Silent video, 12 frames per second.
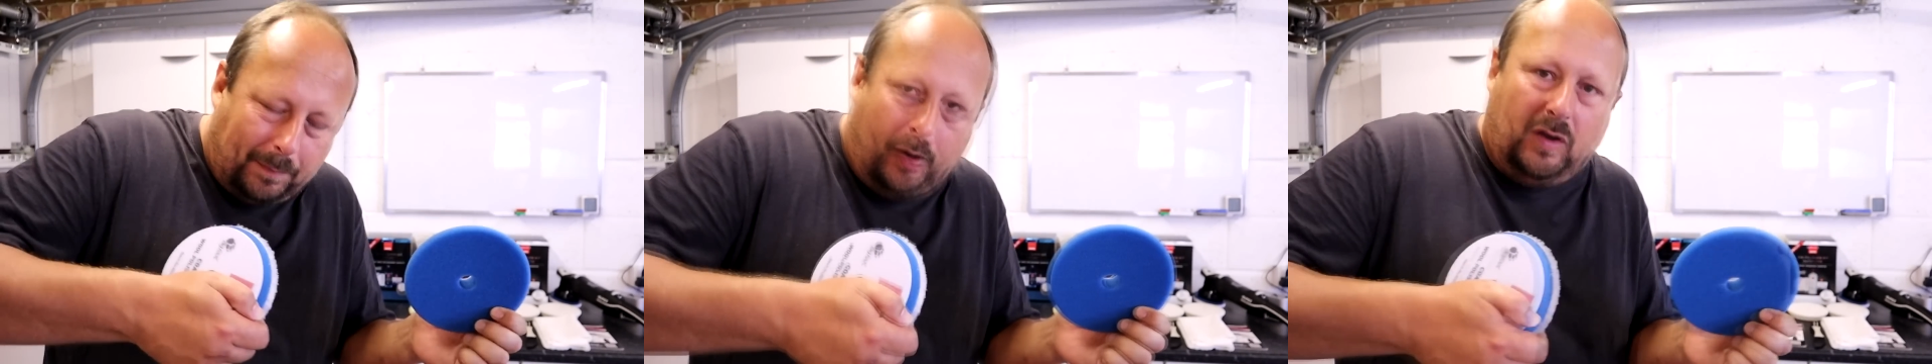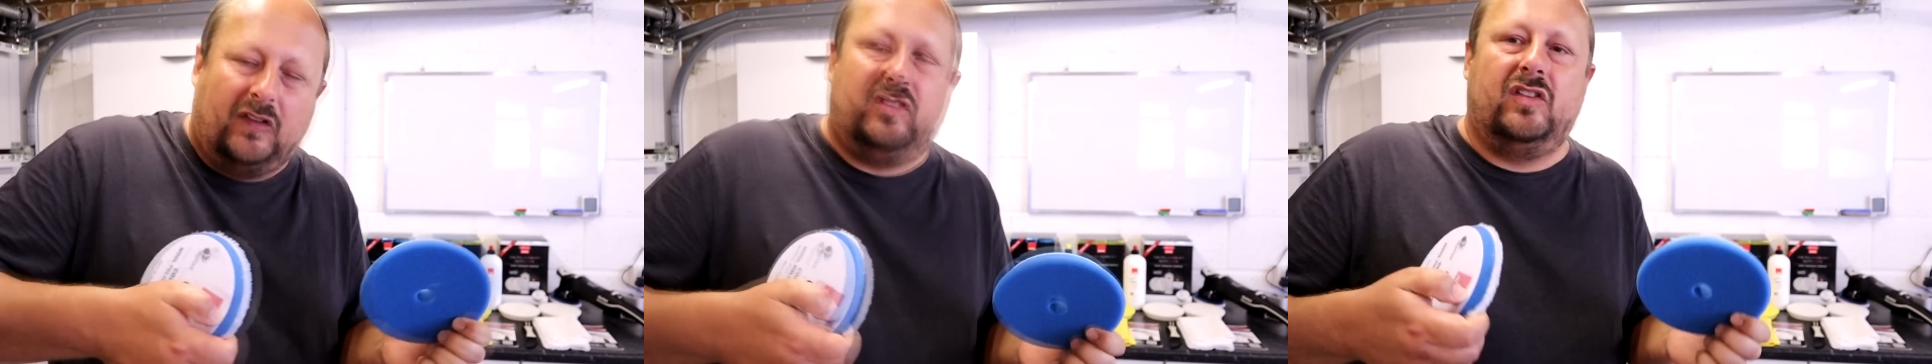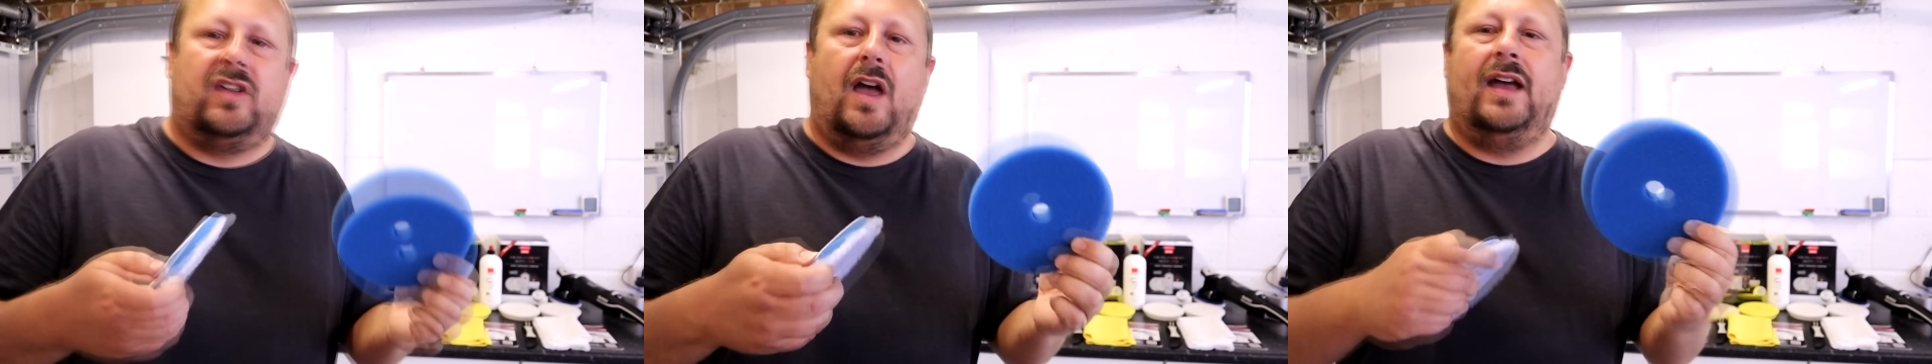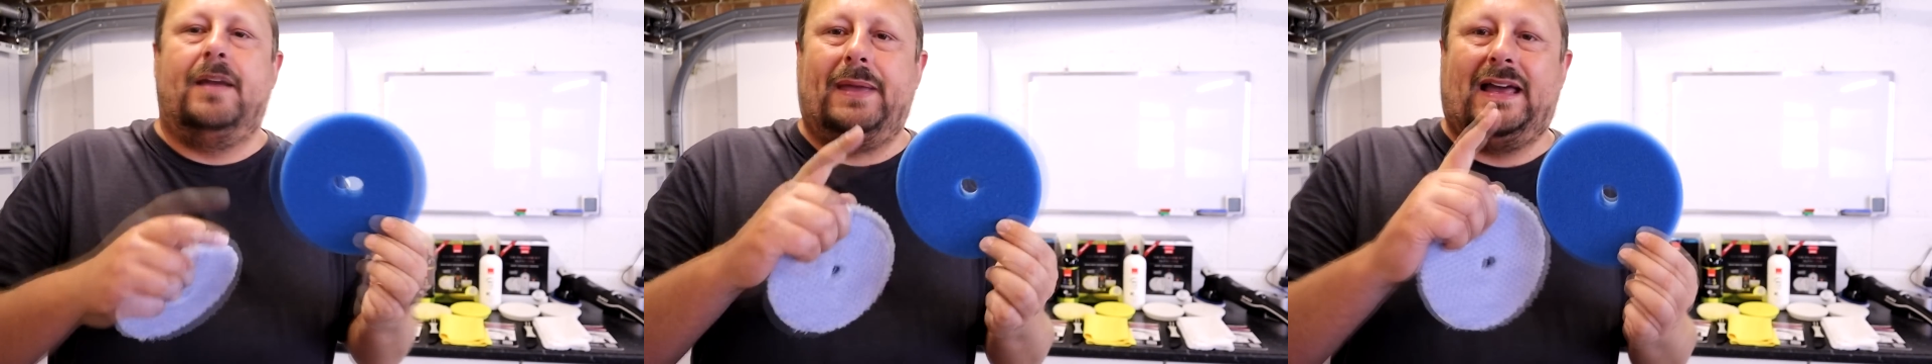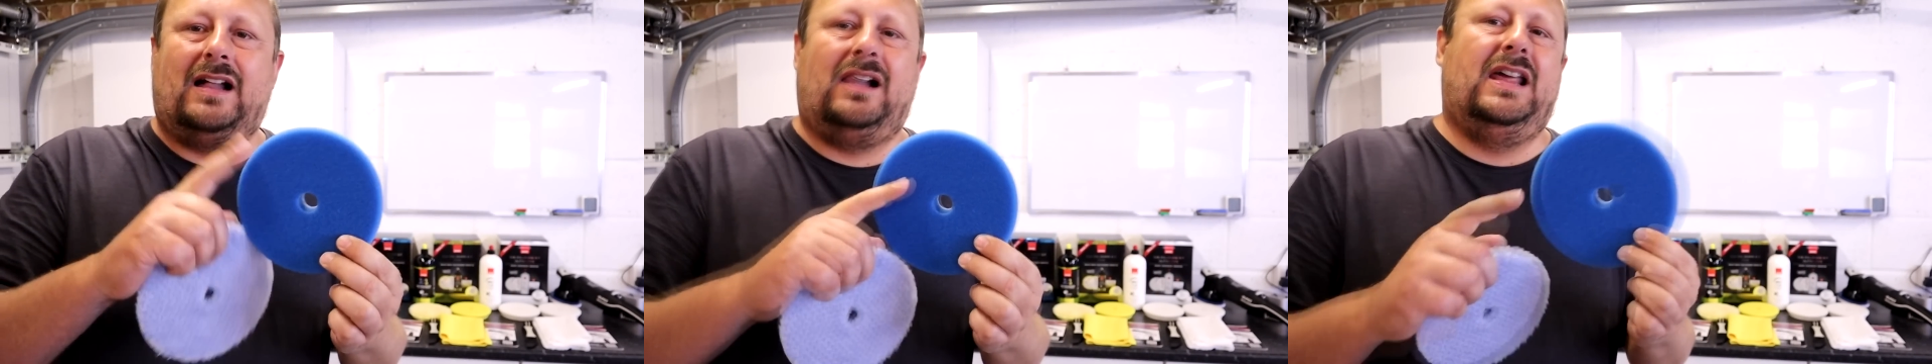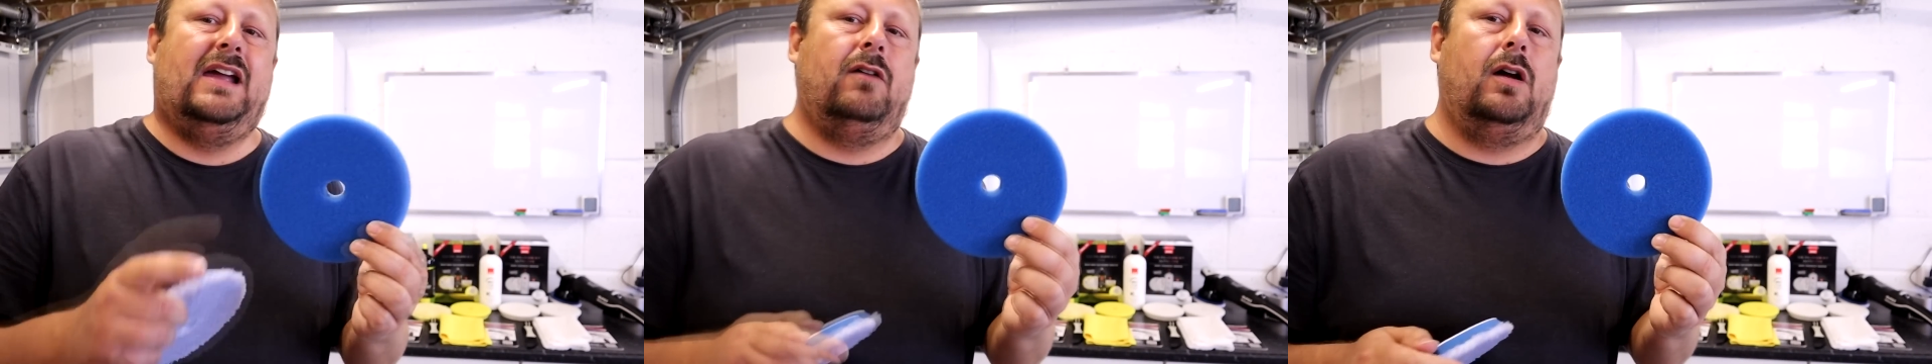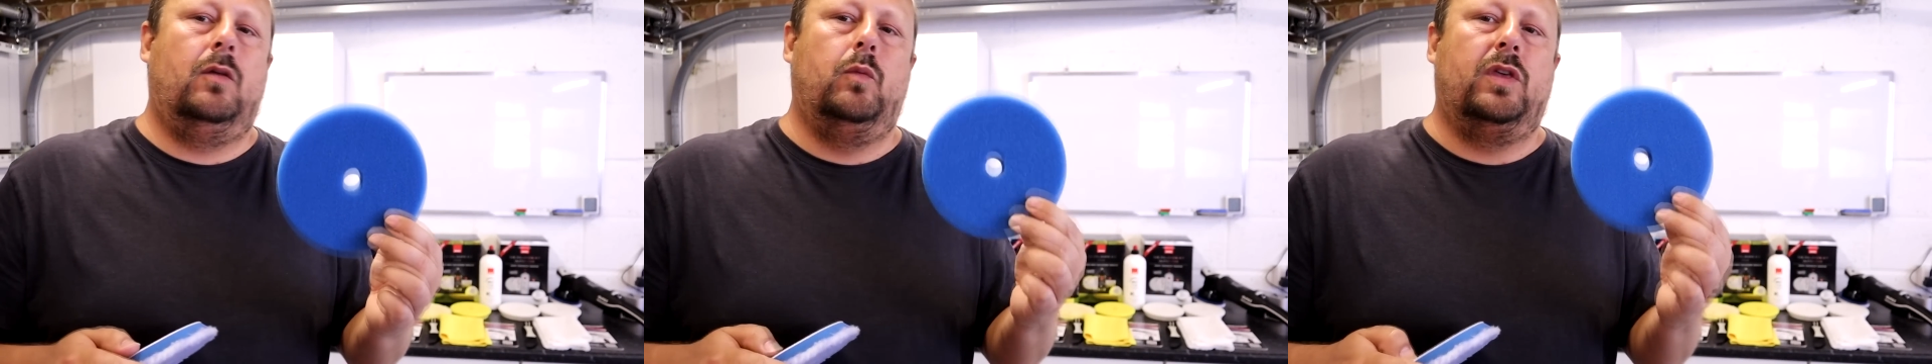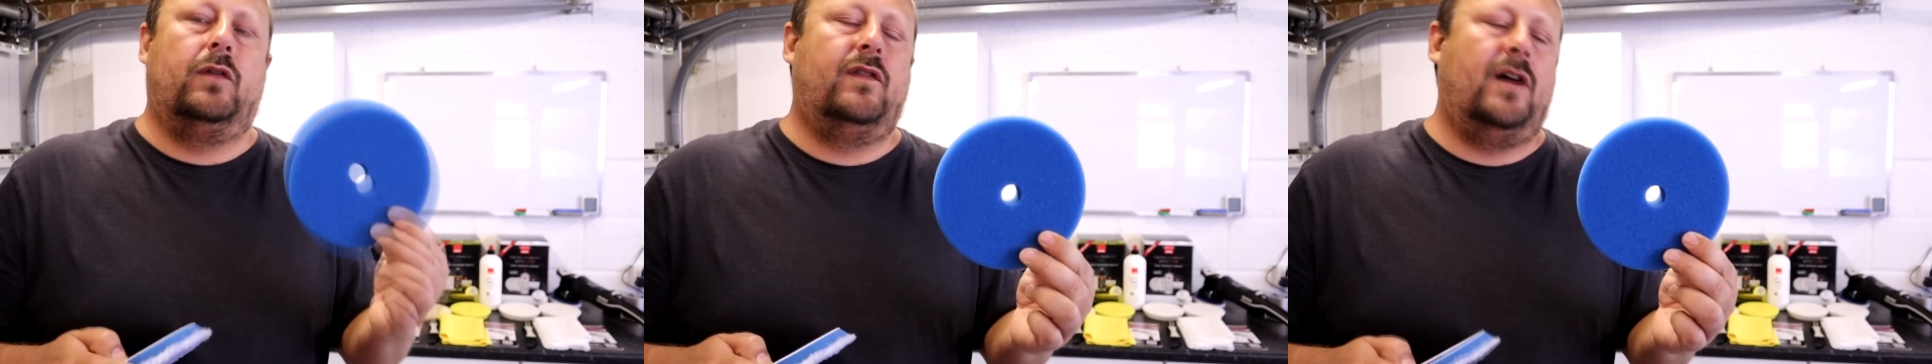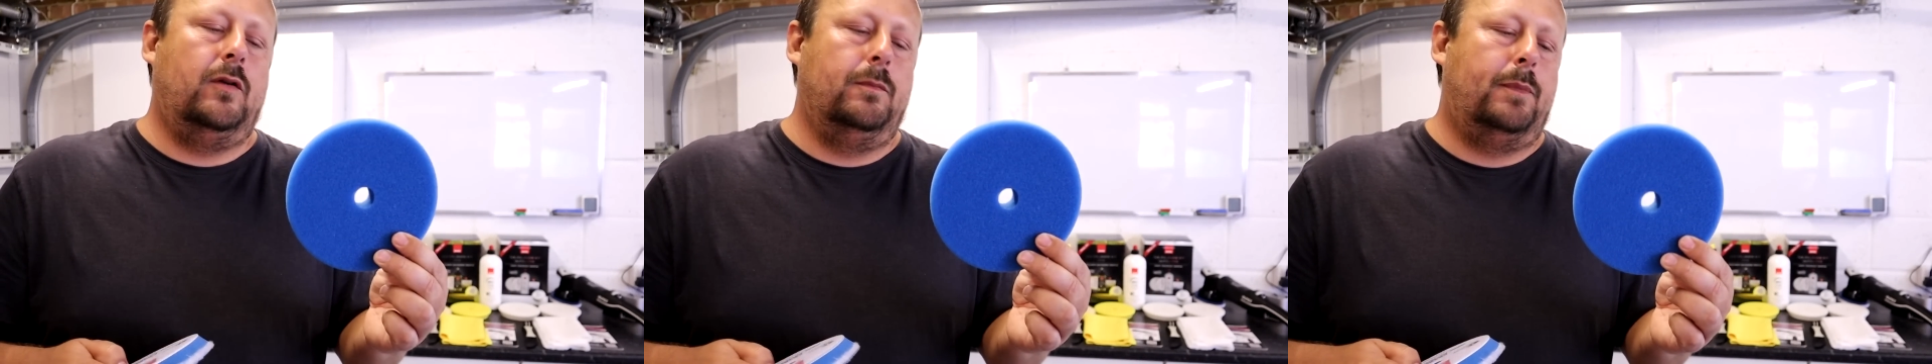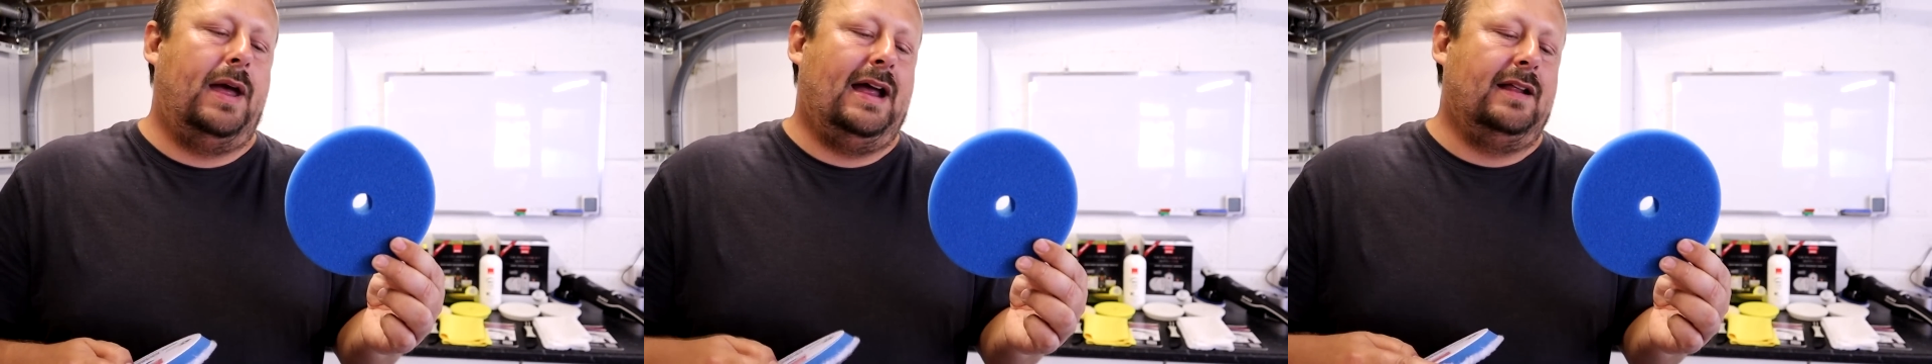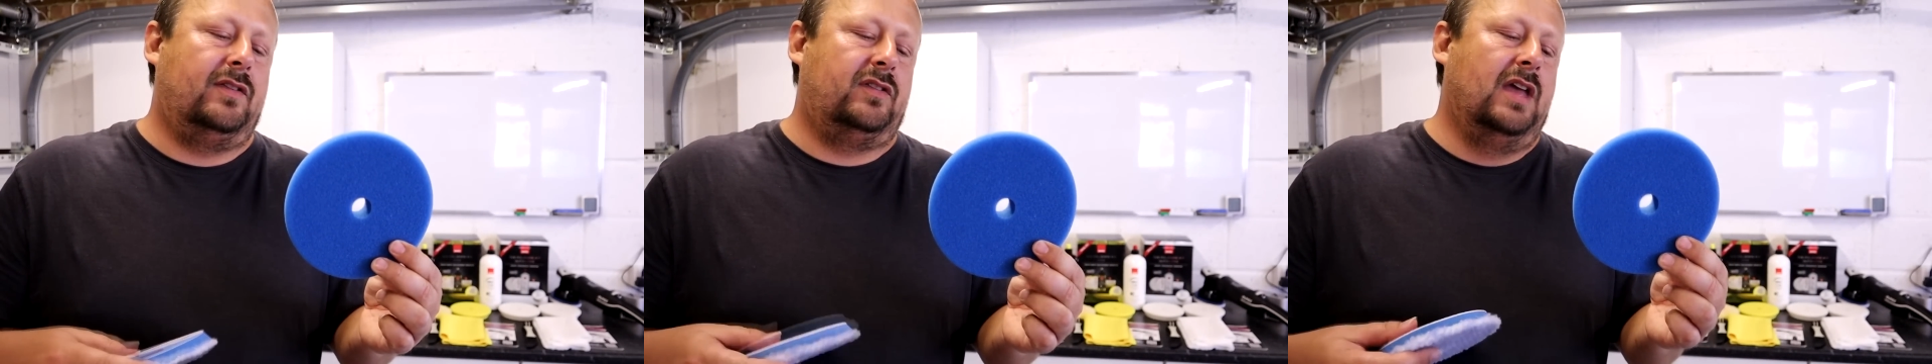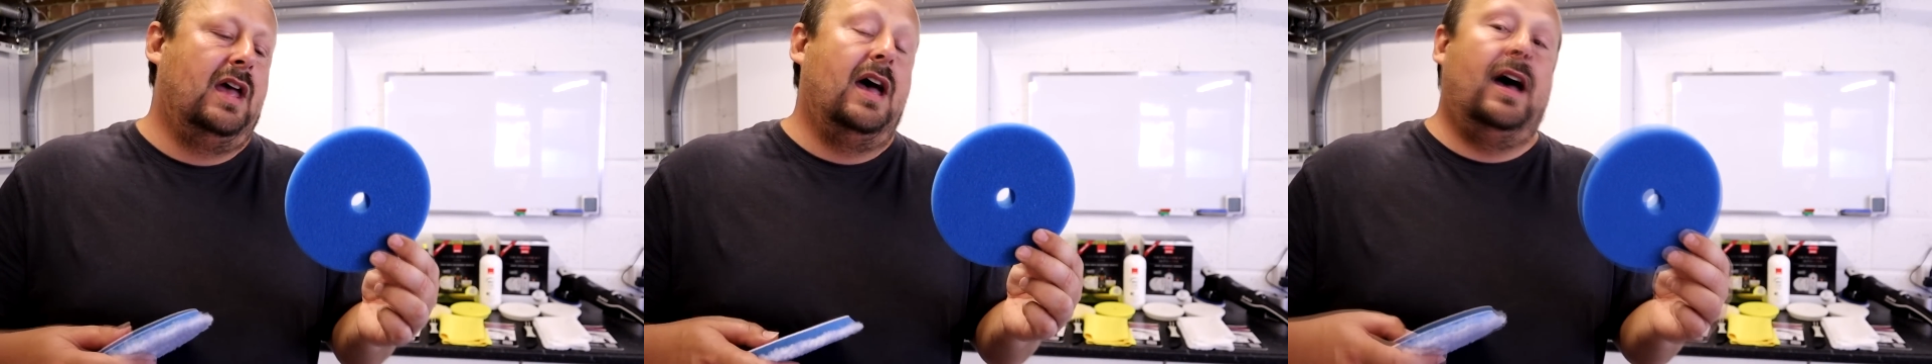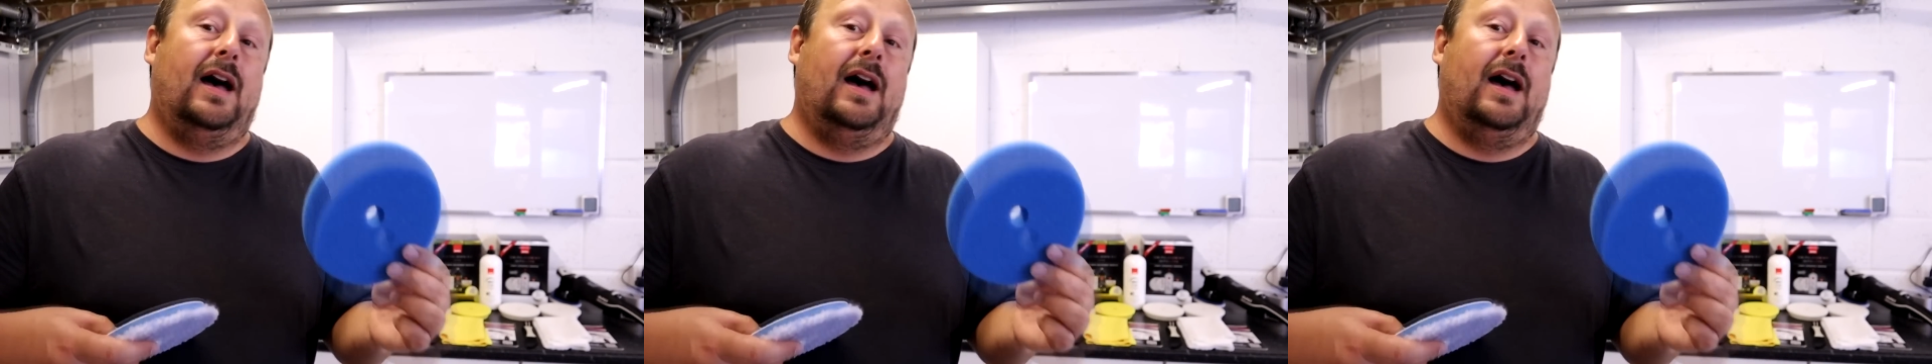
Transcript: the polish is going a bit clearer with foam pads.